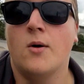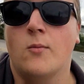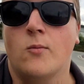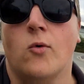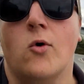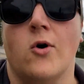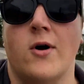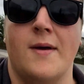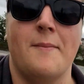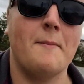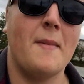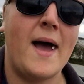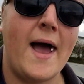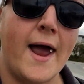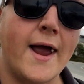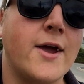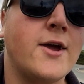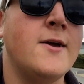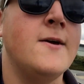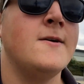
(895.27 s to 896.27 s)
I'm walking
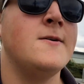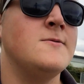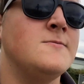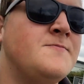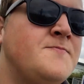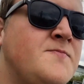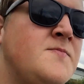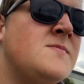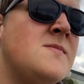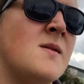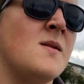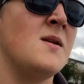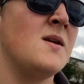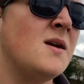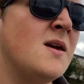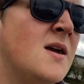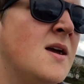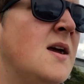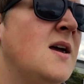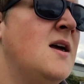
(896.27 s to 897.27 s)
back.
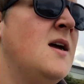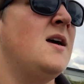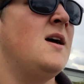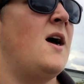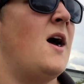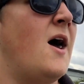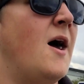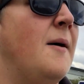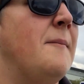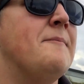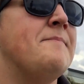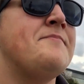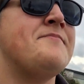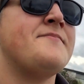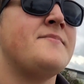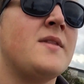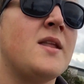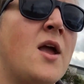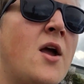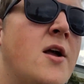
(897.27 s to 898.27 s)
Um,
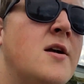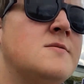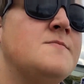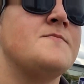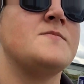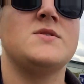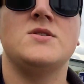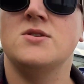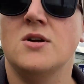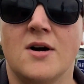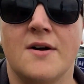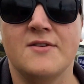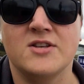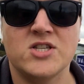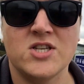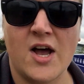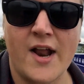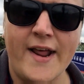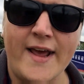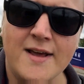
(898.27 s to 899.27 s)
it's not even
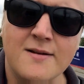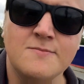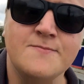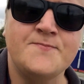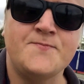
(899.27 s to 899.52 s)
sunny.